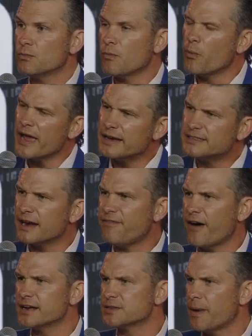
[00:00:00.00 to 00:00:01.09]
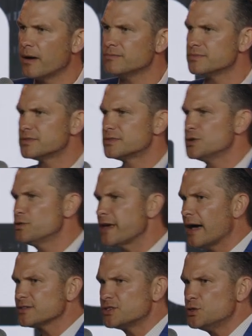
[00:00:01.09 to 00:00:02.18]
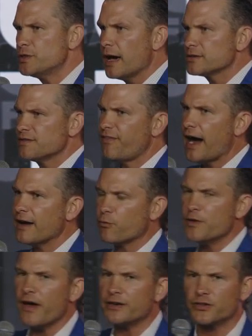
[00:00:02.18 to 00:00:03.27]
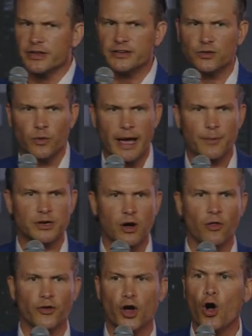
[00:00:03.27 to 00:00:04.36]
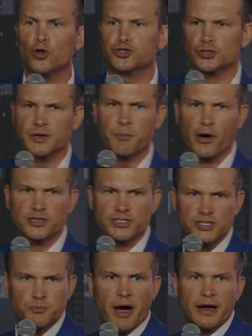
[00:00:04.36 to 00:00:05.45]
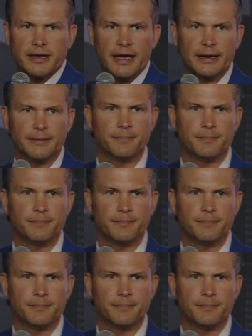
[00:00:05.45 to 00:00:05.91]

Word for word: What we identified is about 2000, 2005, we've entered into what I would call the culturally Marxist paideia.